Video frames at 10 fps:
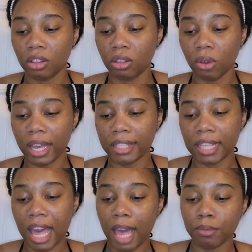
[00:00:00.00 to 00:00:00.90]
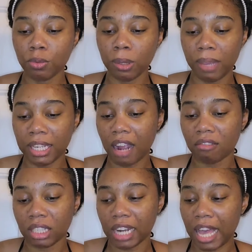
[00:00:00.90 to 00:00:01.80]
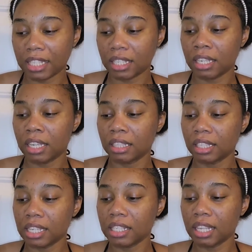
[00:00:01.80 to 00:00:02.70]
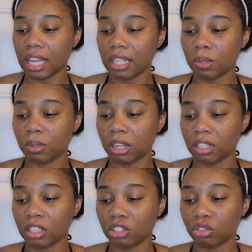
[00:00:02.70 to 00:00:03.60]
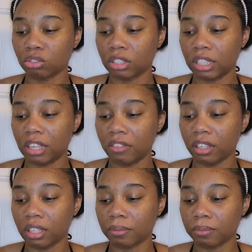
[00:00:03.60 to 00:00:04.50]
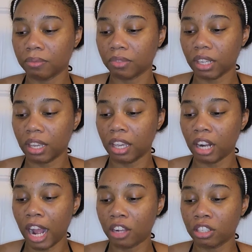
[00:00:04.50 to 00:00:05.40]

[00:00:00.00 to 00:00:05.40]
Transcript: Though at times we may not realize it, these days we are living in